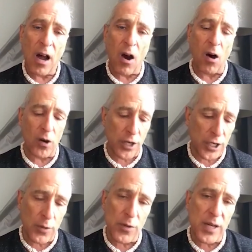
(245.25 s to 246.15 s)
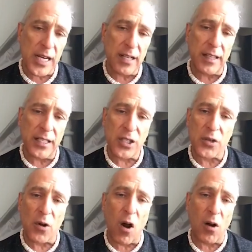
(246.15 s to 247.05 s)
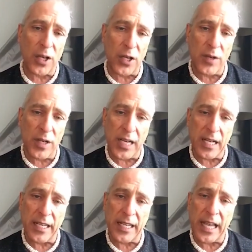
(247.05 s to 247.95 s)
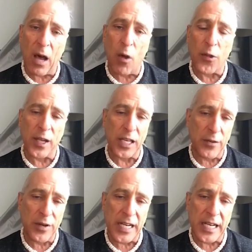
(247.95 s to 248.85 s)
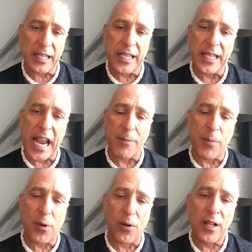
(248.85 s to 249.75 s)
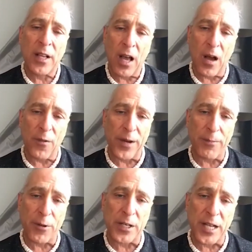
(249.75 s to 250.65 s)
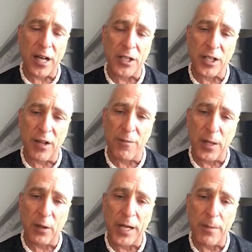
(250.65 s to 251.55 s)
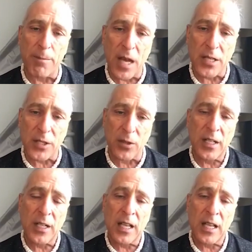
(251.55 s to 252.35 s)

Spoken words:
are uniquely strong, uniquely healthy, uniquely capable of reproduction, of building muscle,